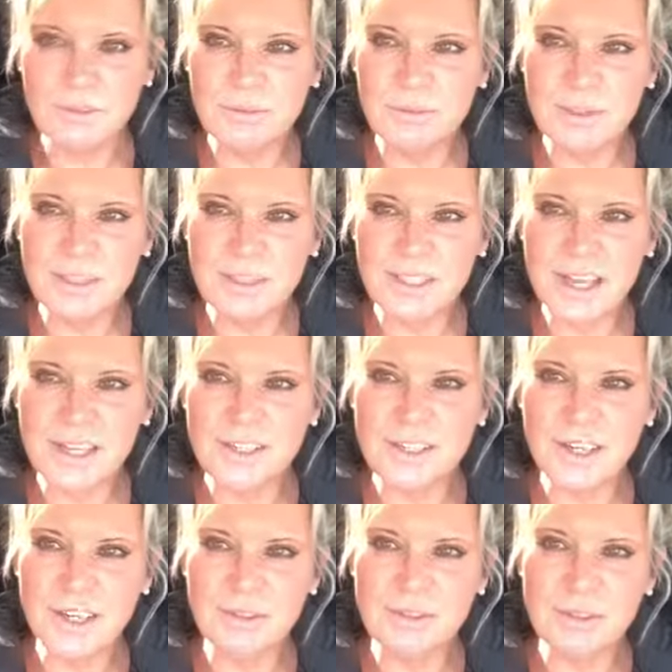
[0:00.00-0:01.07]
what's that
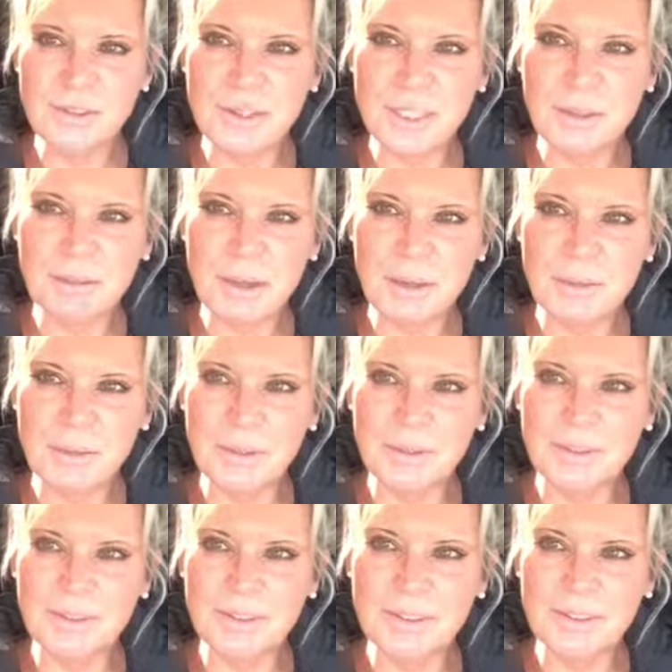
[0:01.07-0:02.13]
child doing at my boot?